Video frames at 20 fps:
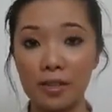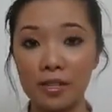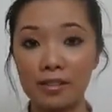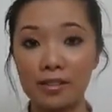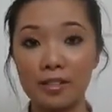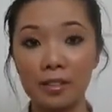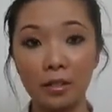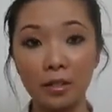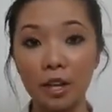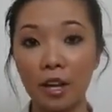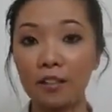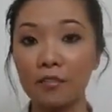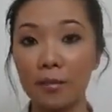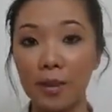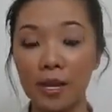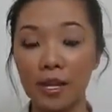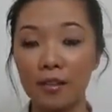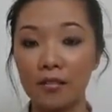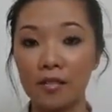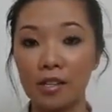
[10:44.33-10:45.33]
I still love
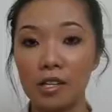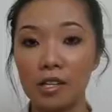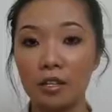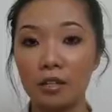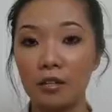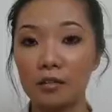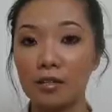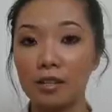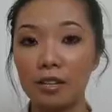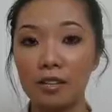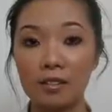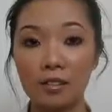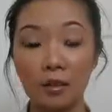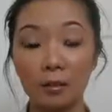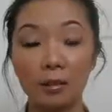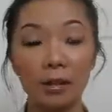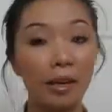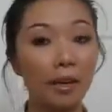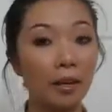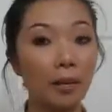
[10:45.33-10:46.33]
making videos, and I still
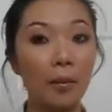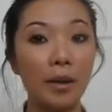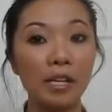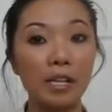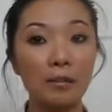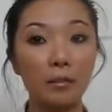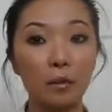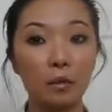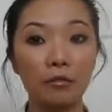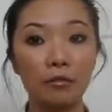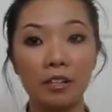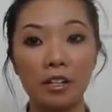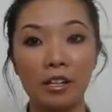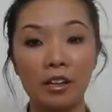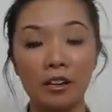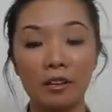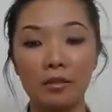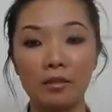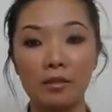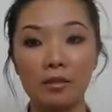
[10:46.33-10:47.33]
plan on making more
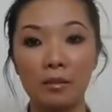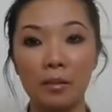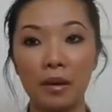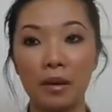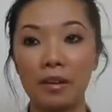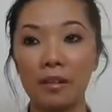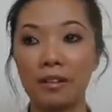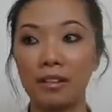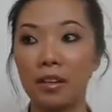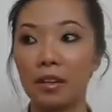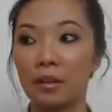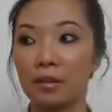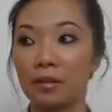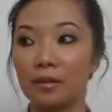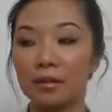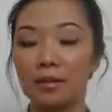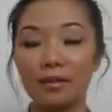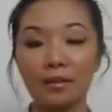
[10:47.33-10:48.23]
videos, but, you know,